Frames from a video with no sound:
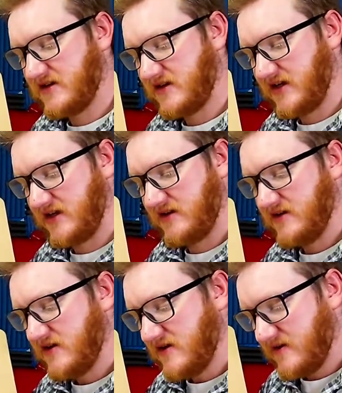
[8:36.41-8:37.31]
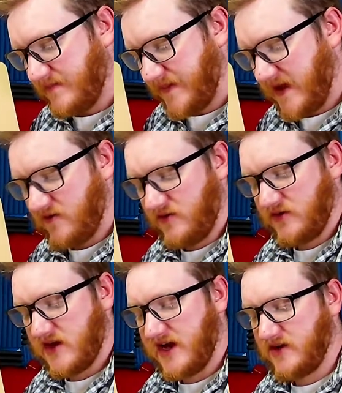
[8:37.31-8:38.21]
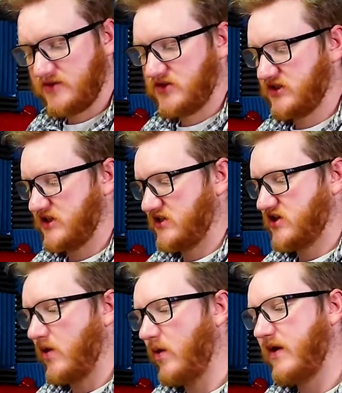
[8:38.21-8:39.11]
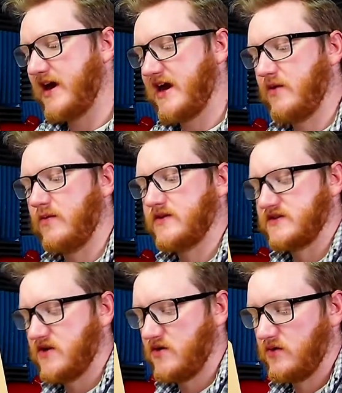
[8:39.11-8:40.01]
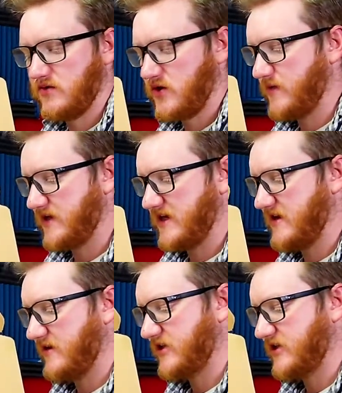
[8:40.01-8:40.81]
and everyone thought it was just a toy, and it was no big deal.